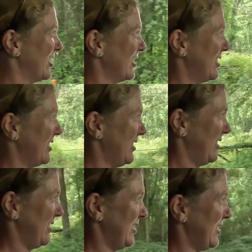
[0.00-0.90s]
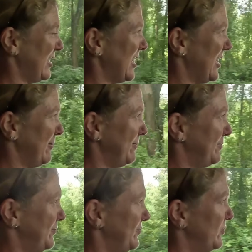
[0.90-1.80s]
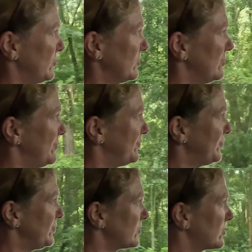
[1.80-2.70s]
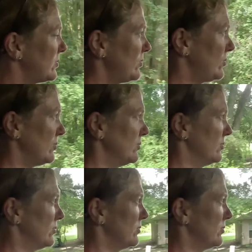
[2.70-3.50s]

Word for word: where we're going to coming up. So okay. we're going to be hairpin turn to the right.